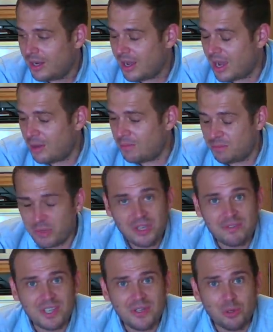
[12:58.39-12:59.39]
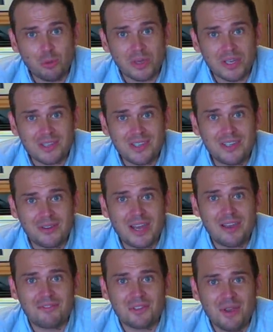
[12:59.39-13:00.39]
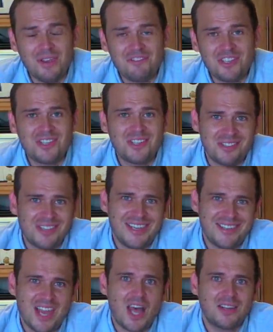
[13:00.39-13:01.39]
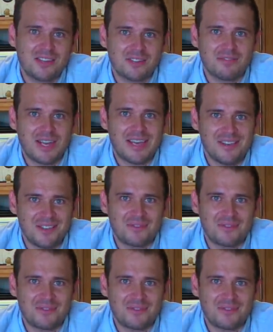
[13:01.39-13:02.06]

But you've done your bit, so you don't have to. If she starts getting tons of letters